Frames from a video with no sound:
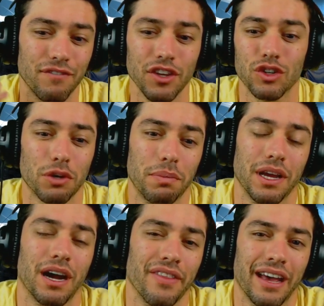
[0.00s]
future
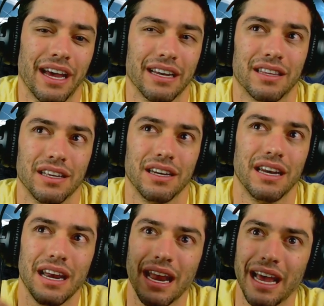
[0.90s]
beyond that, the
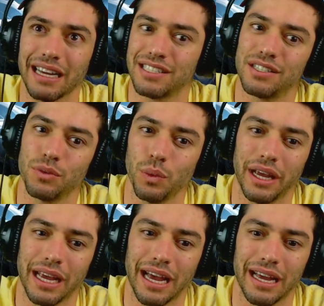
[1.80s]
next
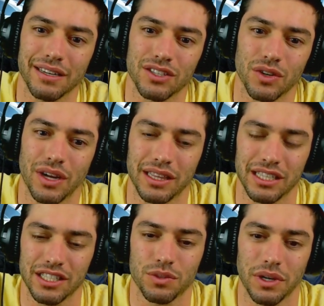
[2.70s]
weekend, so not
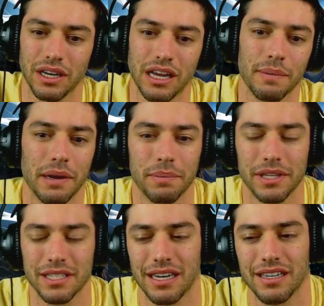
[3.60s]
this one coming up with
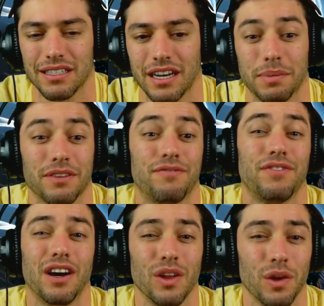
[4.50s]
this Saturday, Sunday, but the
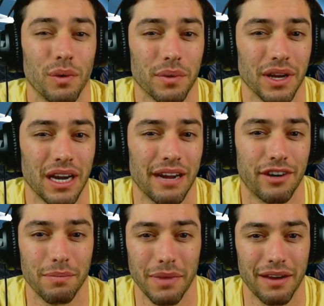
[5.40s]
following one, we're going to have
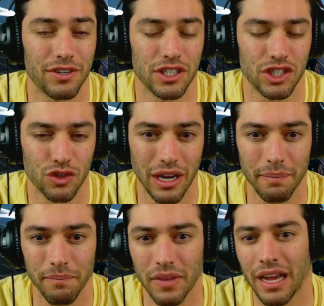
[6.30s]
our Manverse
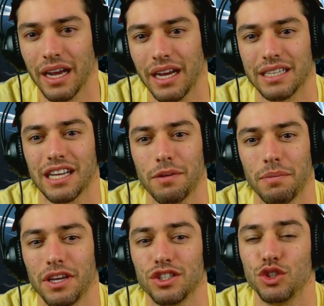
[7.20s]
stream. It's going to
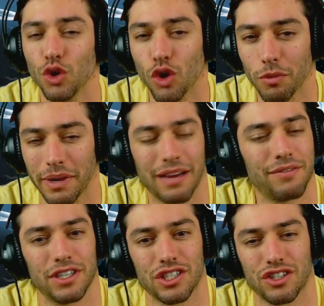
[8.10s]
be a dual
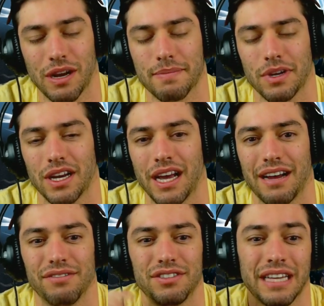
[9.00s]
Manverse stream. I'm going to
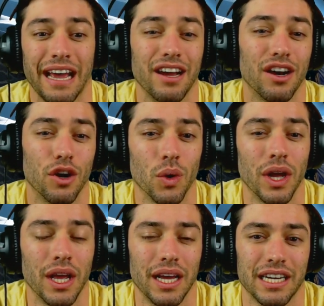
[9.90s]
have Teo
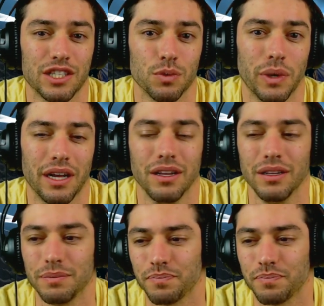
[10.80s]
as well.